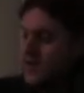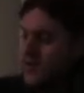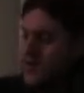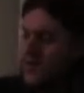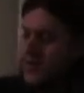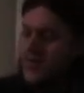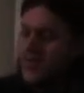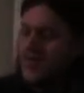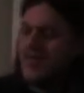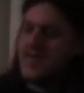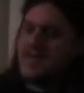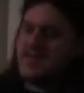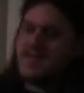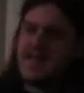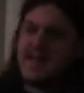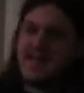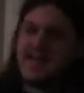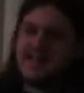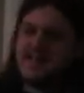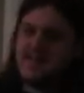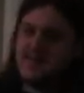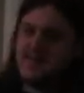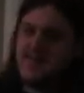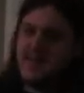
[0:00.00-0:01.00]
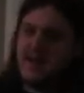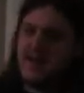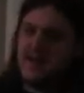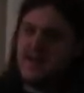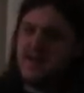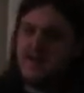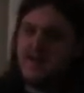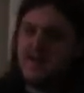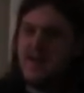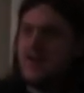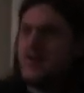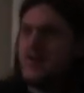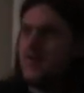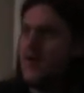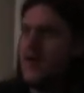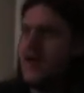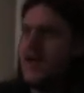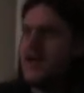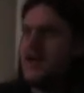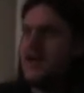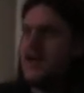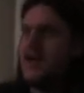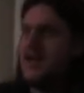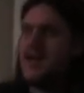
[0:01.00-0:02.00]
with this accent pattern and
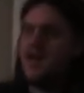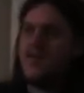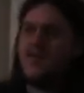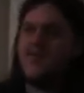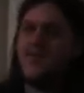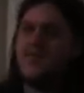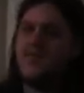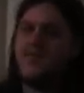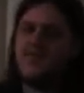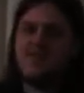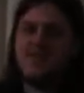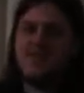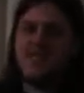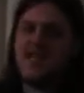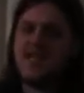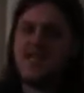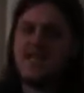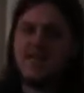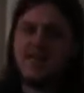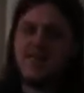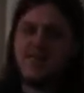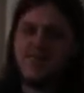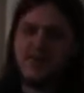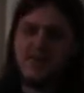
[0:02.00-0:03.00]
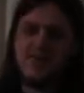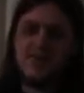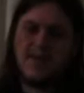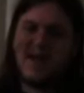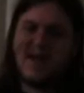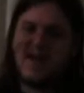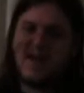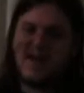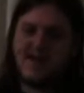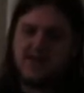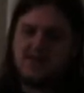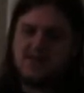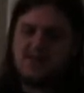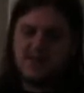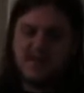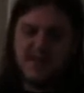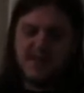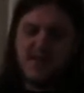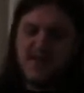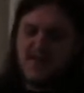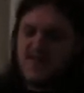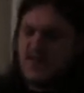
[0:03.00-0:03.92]
write like 15 different patterns